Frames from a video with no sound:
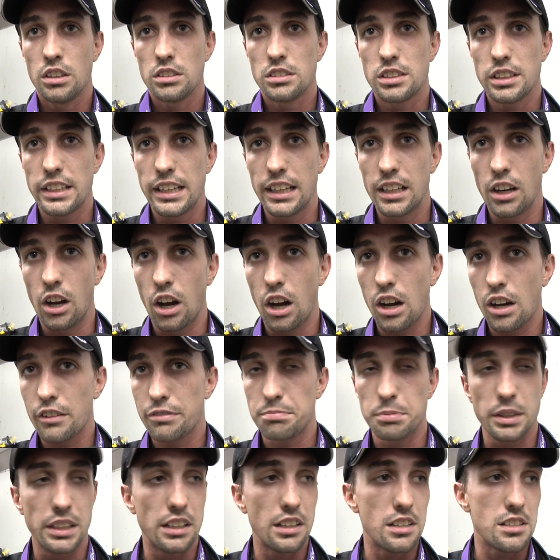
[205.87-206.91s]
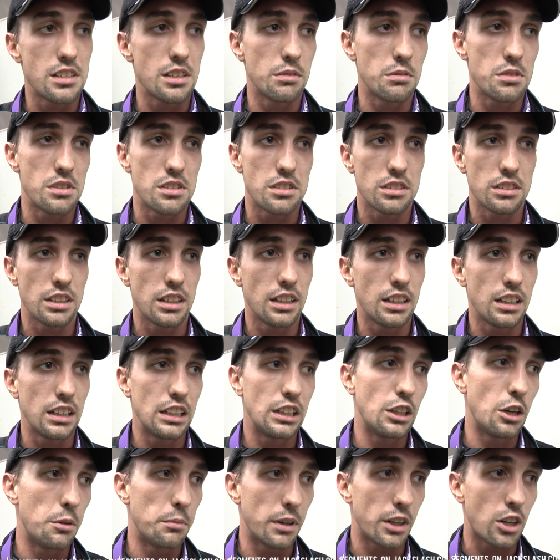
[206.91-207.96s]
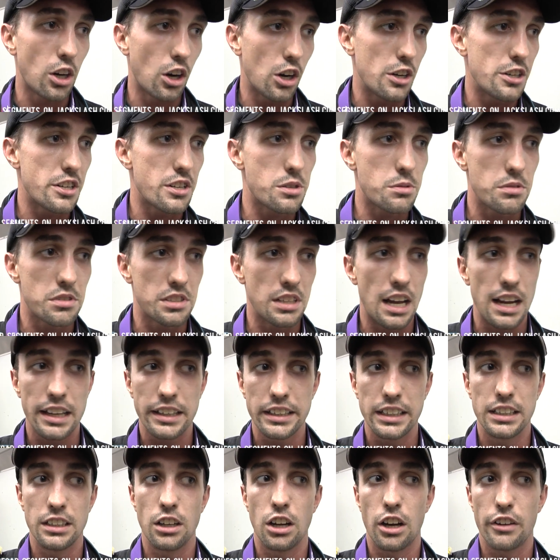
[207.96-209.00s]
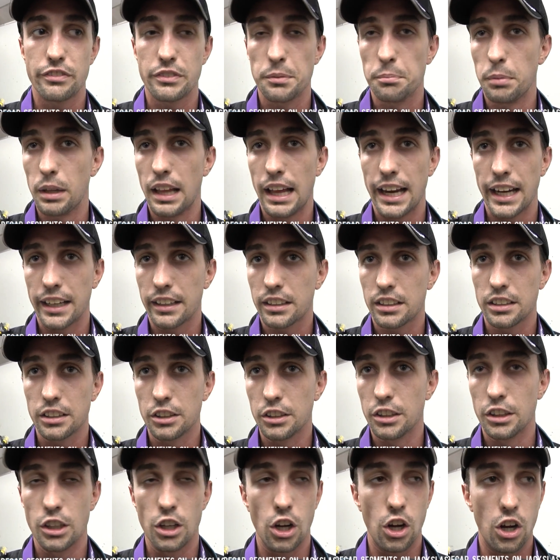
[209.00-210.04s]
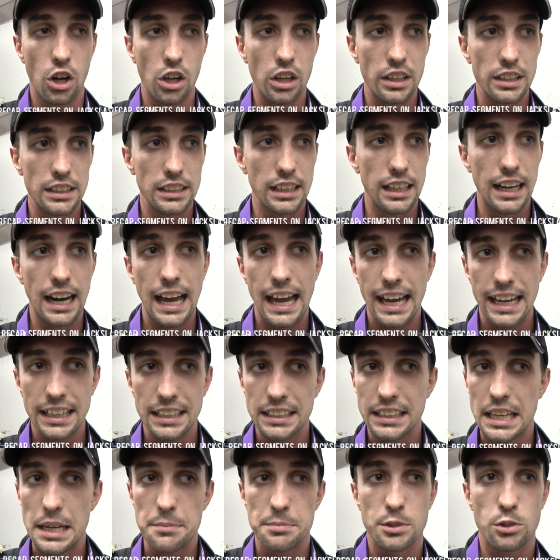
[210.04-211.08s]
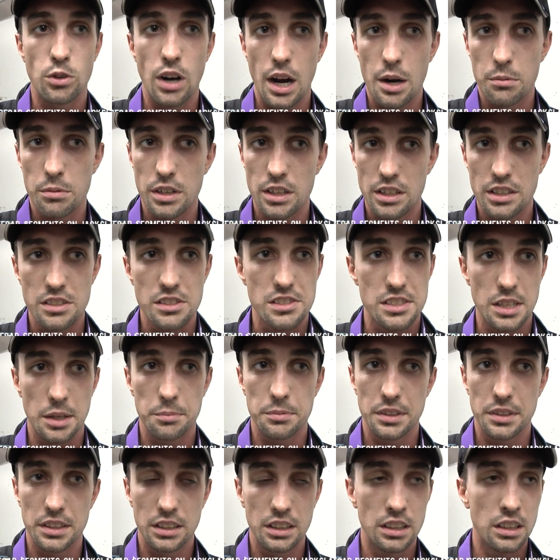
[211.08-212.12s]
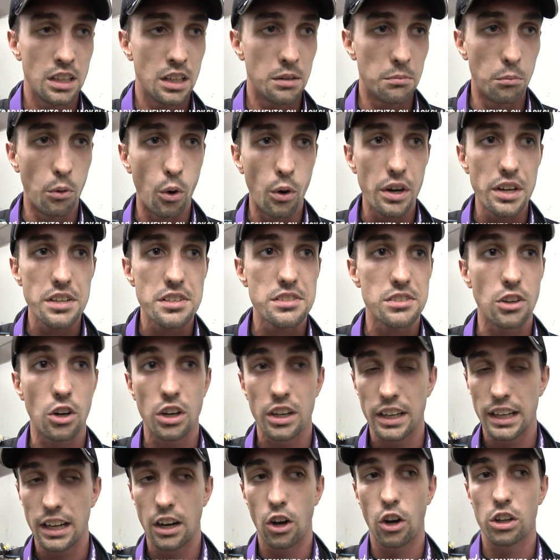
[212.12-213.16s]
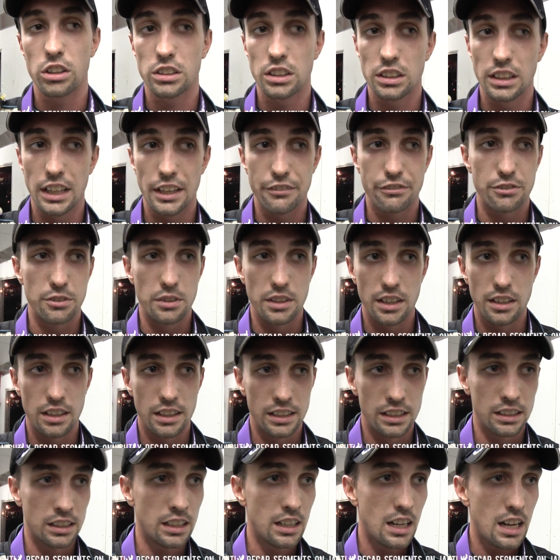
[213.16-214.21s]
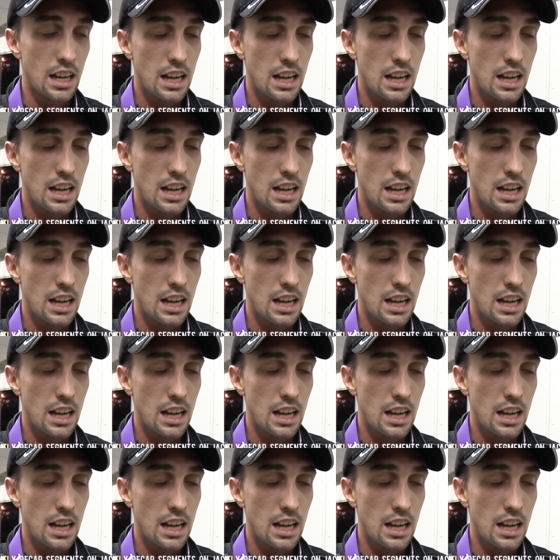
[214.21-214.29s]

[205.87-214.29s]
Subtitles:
to get off, because it was, my car just was not getting off the black good at all, and I had to keep the right rear in something moist or the left rear, and